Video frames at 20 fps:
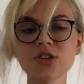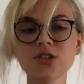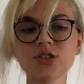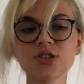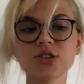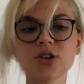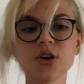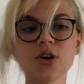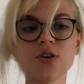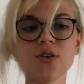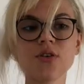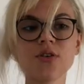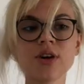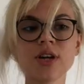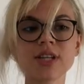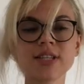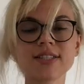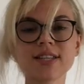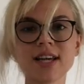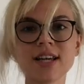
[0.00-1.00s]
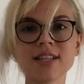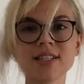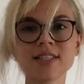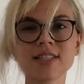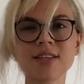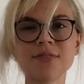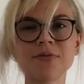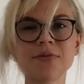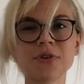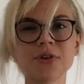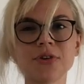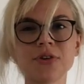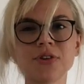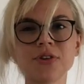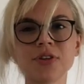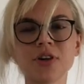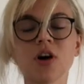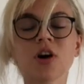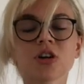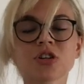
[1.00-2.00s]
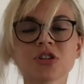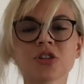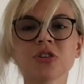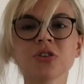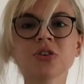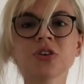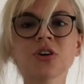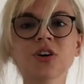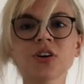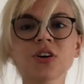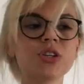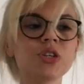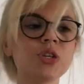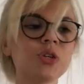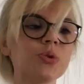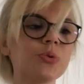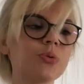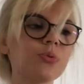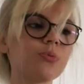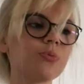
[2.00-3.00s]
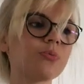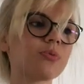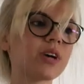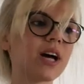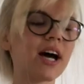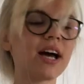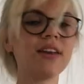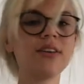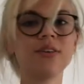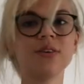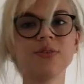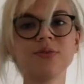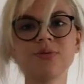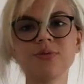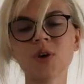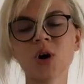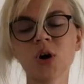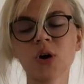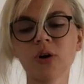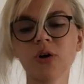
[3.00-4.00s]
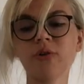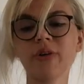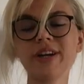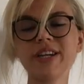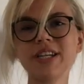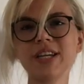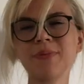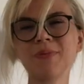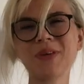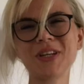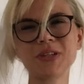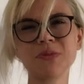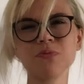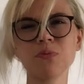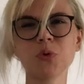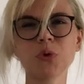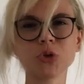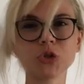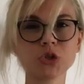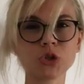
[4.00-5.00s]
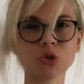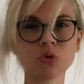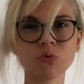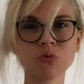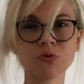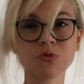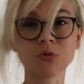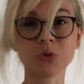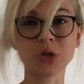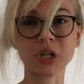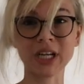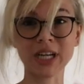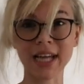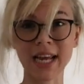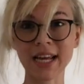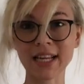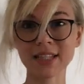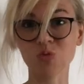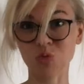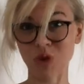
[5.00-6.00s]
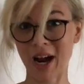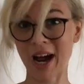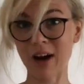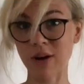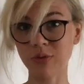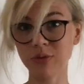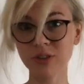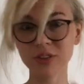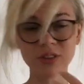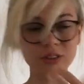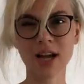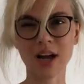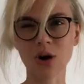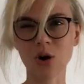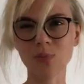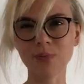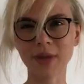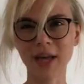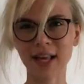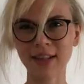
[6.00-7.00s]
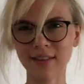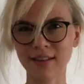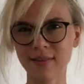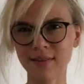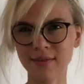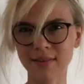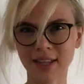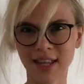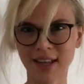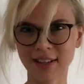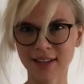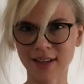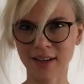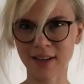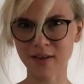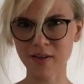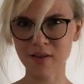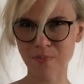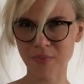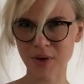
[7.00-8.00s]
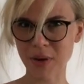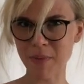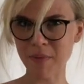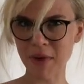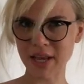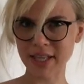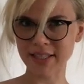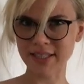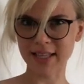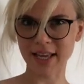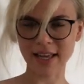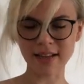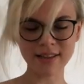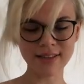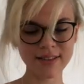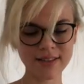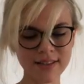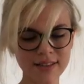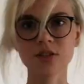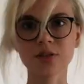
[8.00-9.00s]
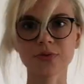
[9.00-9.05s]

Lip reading: So in a sense, if you're the Arschloch, you kind of are already a bit more doomed for the next round. I hope that bit made sense.